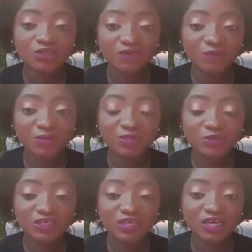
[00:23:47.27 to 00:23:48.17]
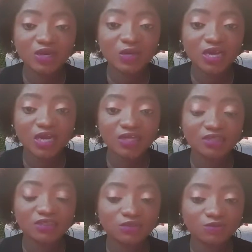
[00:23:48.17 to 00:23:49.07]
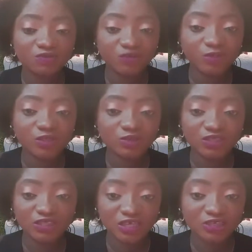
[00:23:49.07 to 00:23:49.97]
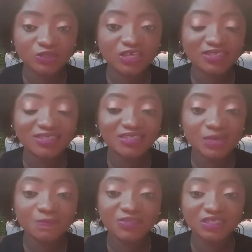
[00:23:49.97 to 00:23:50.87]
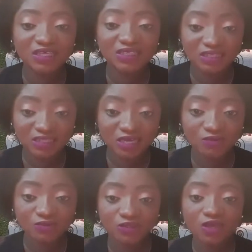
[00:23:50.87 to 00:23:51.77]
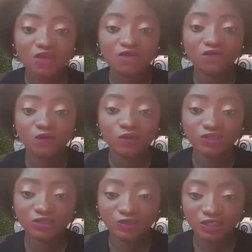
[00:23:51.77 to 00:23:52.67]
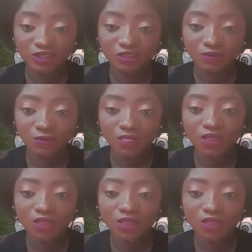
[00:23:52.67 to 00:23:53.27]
So if you pay between now and February 28th, you get a 10% discount for the training.